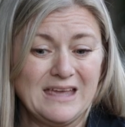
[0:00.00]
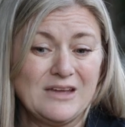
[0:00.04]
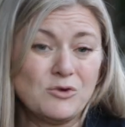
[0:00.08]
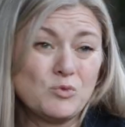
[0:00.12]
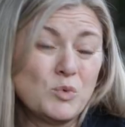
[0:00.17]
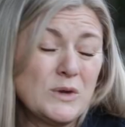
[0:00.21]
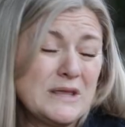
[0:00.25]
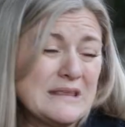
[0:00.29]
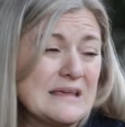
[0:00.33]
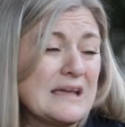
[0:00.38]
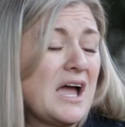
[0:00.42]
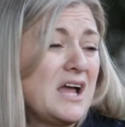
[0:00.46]

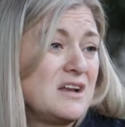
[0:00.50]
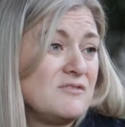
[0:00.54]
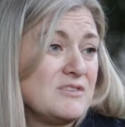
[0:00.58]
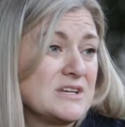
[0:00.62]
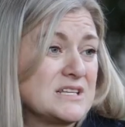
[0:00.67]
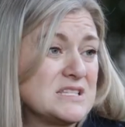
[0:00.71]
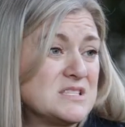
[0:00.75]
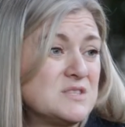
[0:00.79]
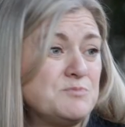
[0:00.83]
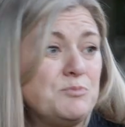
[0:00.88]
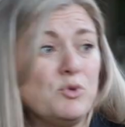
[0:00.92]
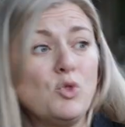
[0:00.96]
really kind of
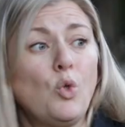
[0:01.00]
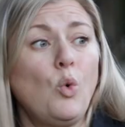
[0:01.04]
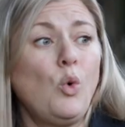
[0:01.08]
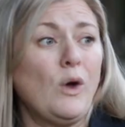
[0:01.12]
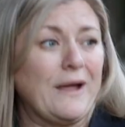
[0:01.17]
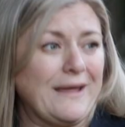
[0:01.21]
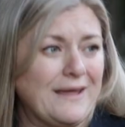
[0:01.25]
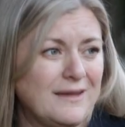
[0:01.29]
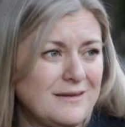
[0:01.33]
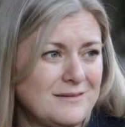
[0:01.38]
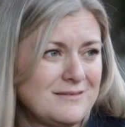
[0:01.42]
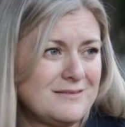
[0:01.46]

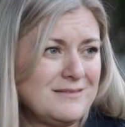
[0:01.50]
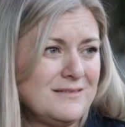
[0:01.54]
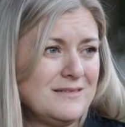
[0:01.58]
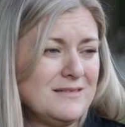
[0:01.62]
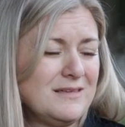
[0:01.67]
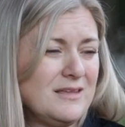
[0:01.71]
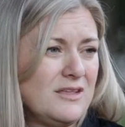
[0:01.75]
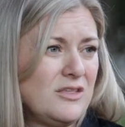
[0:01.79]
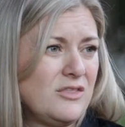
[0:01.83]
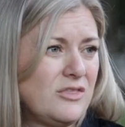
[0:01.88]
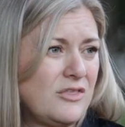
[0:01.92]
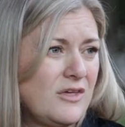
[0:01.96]
exploit
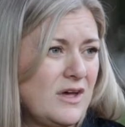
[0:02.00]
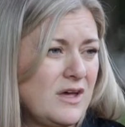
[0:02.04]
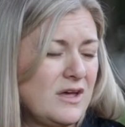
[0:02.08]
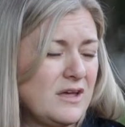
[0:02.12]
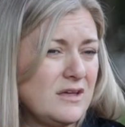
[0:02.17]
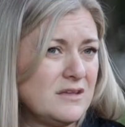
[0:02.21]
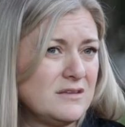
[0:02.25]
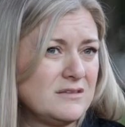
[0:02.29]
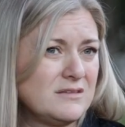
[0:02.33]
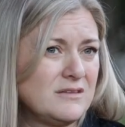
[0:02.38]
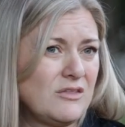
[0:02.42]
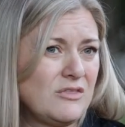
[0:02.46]

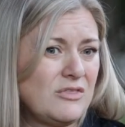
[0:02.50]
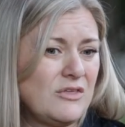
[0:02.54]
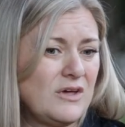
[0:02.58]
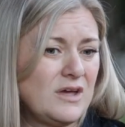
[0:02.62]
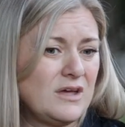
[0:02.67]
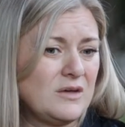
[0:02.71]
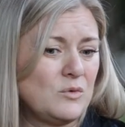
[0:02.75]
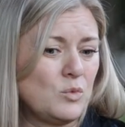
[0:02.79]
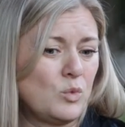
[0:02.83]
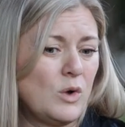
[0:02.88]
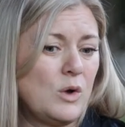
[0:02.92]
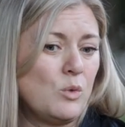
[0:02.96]
the
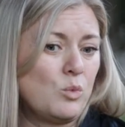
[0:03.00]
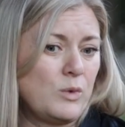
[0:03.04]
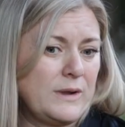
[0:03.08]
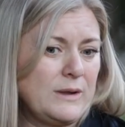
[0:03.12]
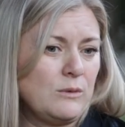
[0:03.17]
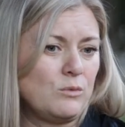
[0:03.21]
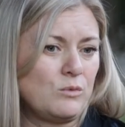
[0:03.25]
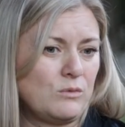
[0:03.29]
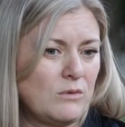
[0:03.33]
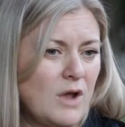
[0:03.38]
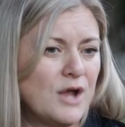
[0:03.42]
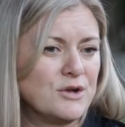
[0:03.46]
what we
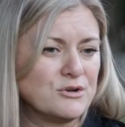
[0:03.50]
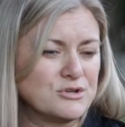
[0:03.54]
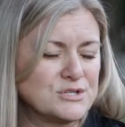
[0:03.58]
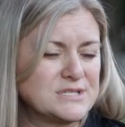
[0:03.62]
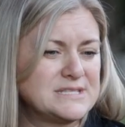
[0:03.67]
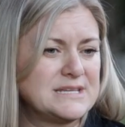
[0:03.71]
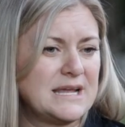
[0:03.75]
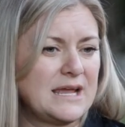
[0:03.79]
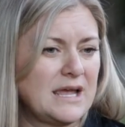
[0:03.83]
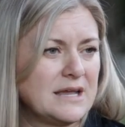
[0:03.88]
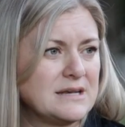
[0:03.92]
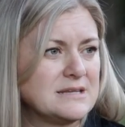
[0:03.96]

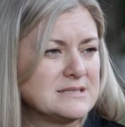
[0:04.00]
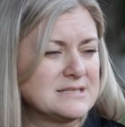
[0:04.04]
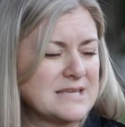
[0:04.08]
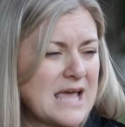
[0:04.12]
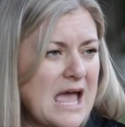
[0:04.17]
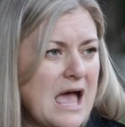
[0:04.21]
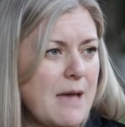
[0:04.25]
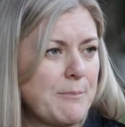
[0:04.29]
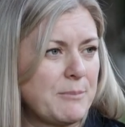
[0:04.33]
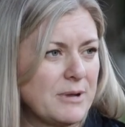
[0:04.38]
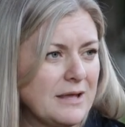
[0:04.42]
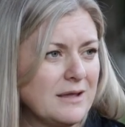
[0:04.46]
understand is
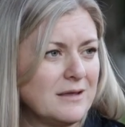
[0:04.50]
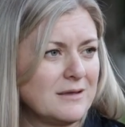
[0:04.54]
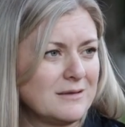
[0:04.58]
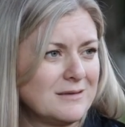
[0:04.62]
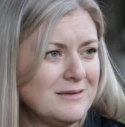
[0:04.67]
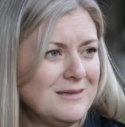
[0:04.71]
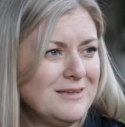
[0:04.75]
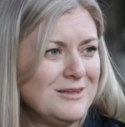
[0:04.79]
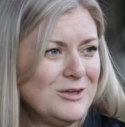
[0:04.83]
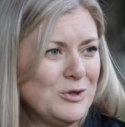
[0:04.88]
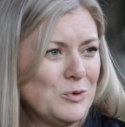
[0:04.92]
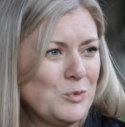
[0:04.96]
happening
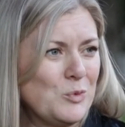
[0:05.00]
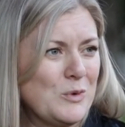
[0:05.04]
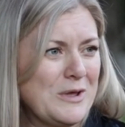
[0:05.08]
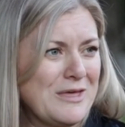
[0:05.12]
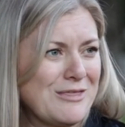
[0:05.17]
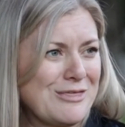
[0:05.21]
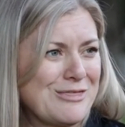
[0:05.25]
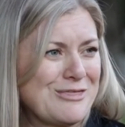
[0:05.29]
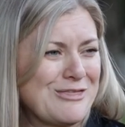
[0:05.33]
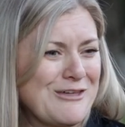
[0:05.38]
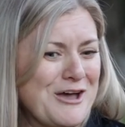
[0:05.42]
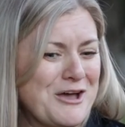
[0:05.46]

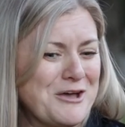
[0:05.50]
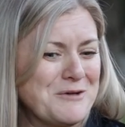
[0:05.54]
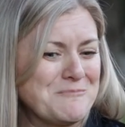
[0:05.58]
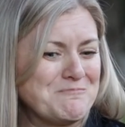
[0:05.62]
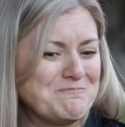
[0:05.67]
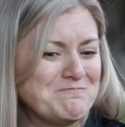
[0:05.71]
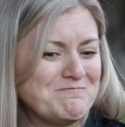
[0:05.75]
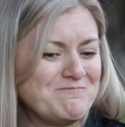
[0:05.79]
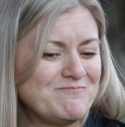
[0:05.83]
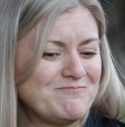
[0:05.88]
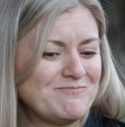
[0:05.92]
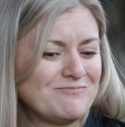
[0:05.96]
with
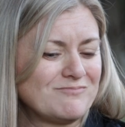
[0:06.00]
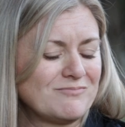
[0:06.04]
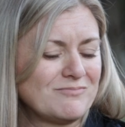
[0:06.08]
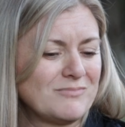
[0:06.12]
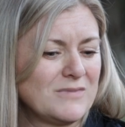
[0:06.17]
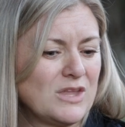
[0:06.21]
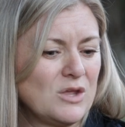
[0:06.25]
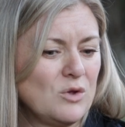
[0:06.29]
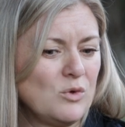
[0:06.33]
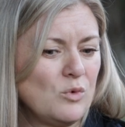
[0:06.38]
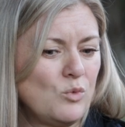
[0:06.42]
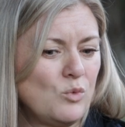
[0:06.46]

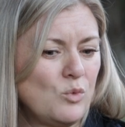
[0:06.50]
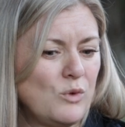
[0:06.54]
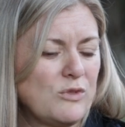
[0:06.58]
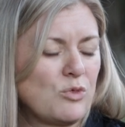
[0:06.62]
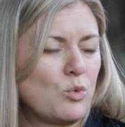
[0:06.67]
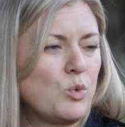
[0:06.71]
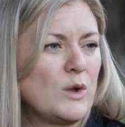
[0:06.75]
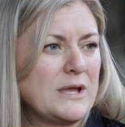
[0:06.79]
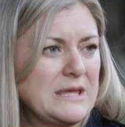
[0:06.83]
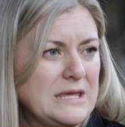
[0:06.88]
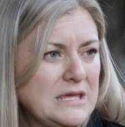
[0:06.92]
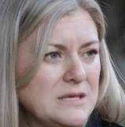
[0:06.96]

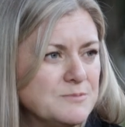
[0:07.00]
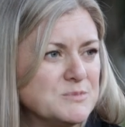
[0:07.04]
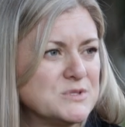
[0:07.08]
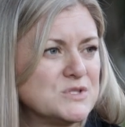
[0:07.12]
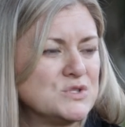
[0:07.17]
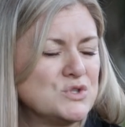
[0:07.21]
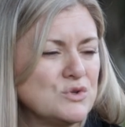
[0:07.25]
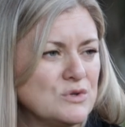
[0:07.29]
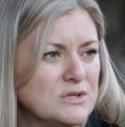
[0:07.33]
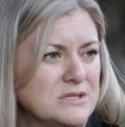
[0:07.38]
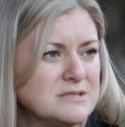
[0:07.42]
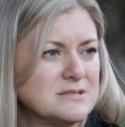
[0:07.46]
what keeps
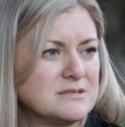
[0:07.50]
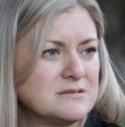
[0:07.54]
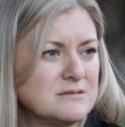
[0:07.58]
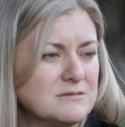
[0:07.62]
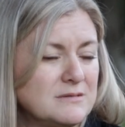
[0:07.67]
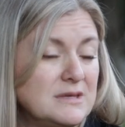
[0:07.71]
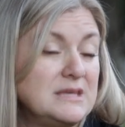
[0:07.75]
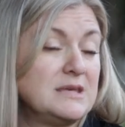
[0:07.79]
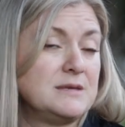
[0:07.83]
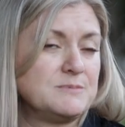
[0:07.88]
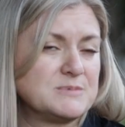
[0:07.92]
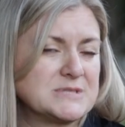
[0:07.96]

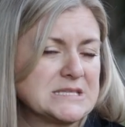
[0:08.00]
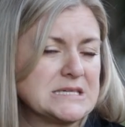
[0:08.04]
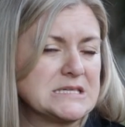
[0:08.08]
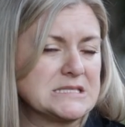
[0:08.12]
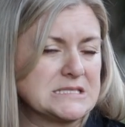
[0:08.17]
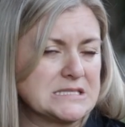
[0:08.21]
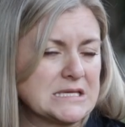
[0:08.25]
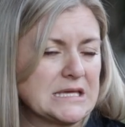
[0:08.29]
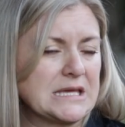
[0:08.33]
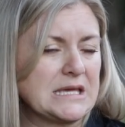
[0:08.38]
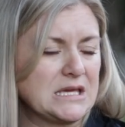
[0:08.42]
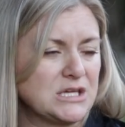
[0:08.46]

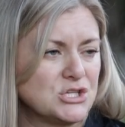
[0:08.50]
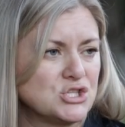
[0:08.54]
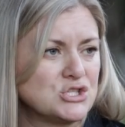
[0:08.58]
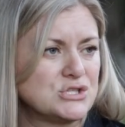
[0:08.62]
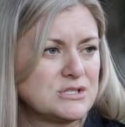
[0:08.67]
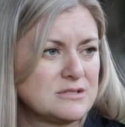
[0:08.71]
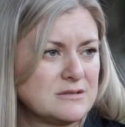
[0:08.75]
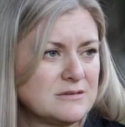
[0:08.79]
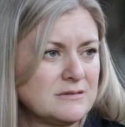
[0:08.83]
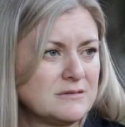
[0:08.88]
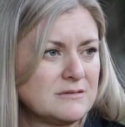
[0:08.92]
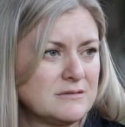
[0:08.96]
kids engaged